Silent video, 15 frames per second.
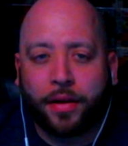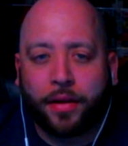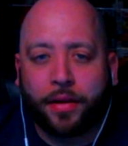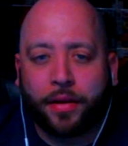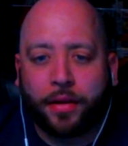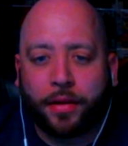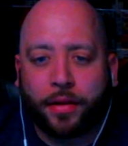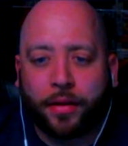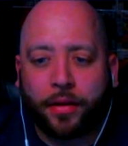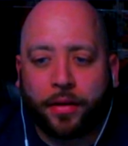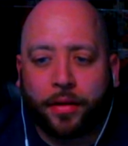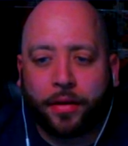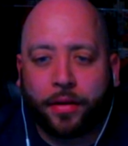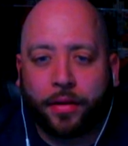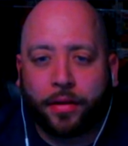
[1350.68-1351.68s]

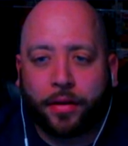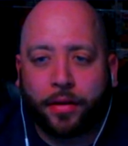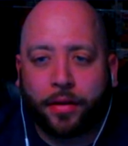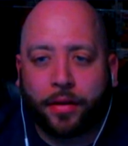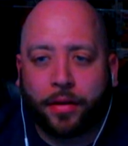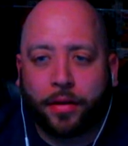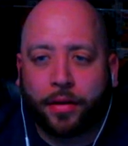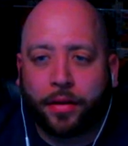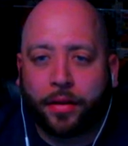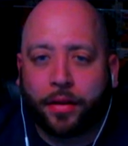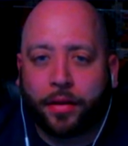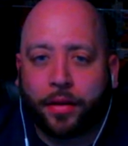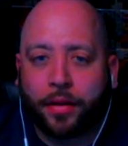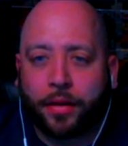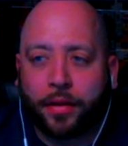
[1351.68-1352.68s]

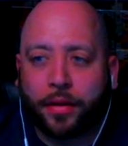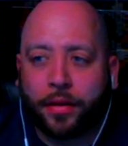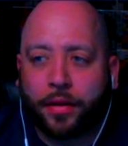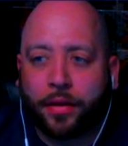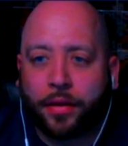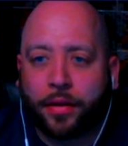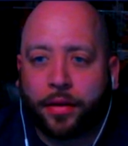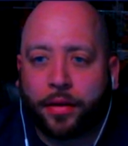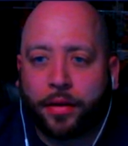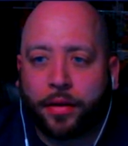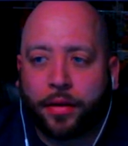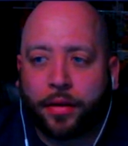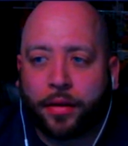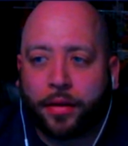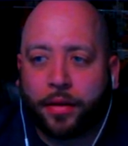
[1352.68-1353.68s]
(silence)